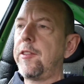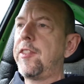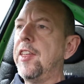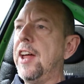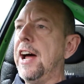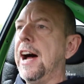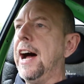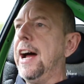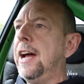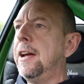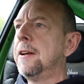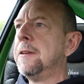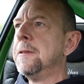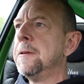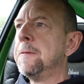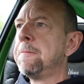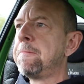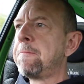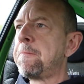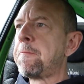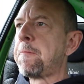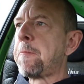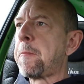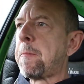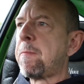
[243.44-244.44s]
of that,
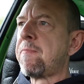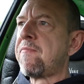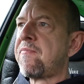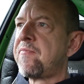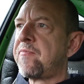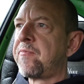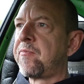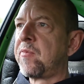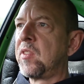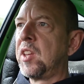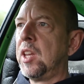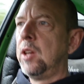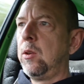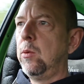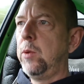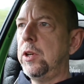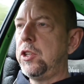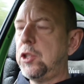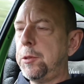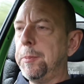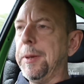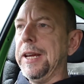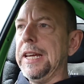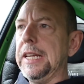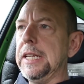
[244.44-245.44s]

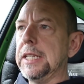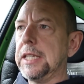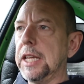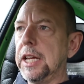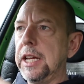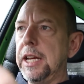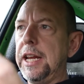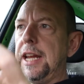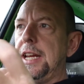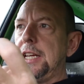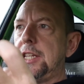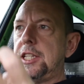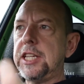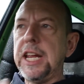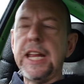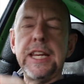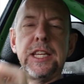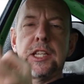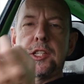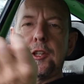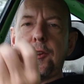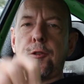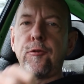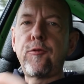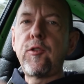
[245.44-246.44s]
which means that it
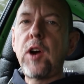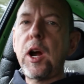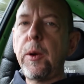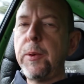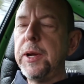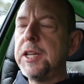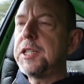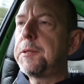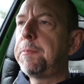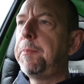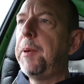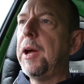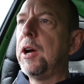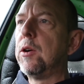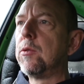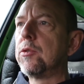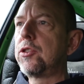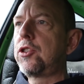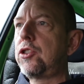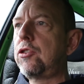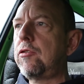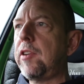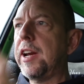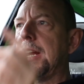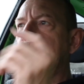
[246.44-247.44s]
tends to throw its belt
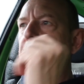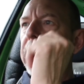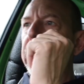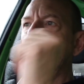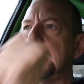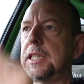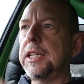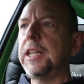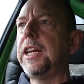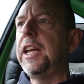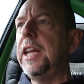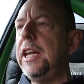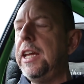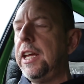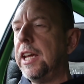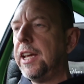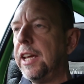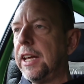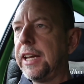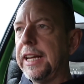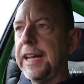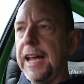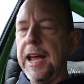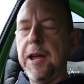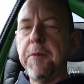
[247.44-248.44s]
straight into the
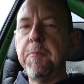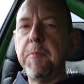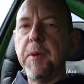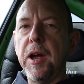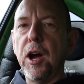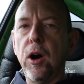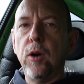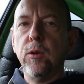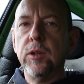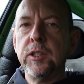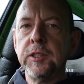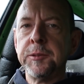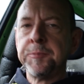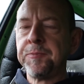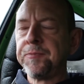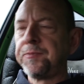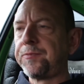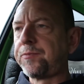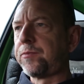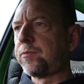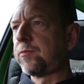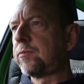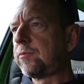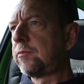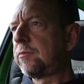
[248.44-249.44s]
cam belt,
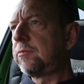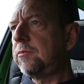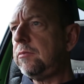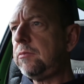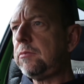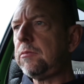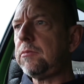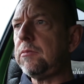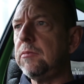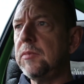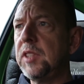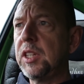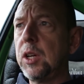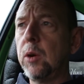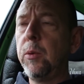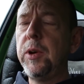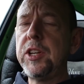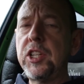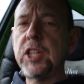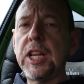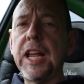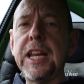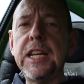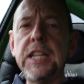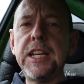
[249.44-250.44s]

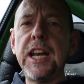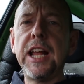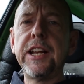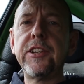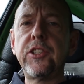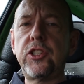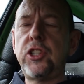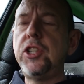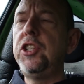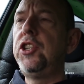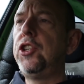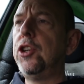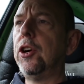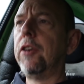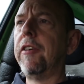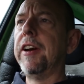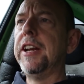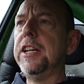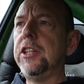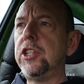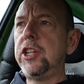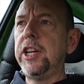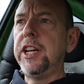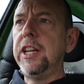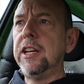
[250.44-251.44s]
which then lunches your
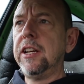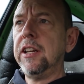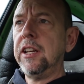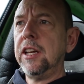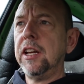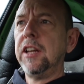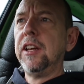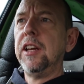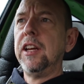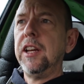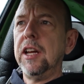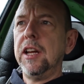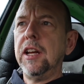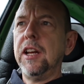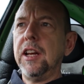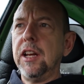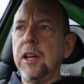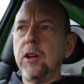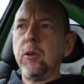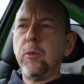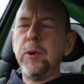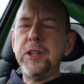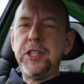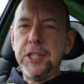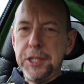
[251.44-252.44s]
engine,
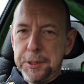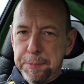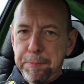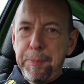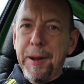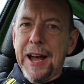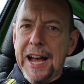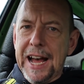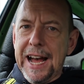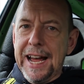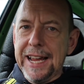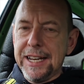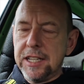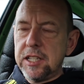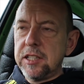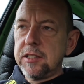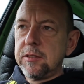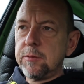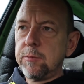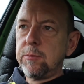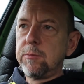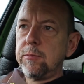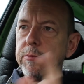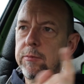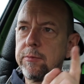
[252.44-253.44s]
which is bad.
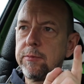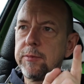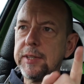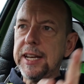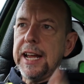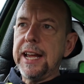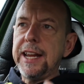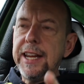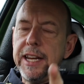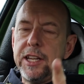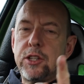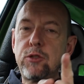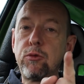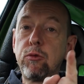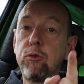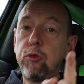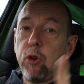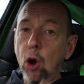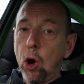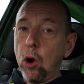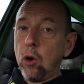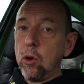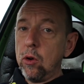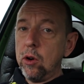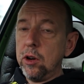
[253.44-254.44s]
That is
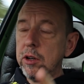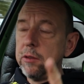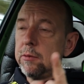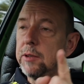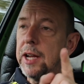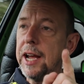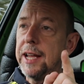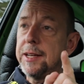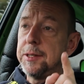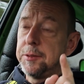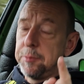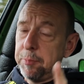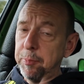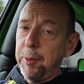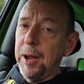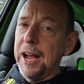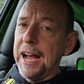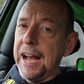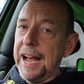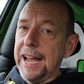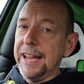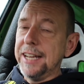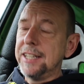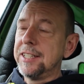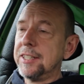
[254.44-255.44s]
wrong and
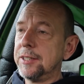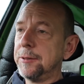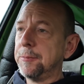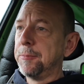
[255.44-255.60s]
bad.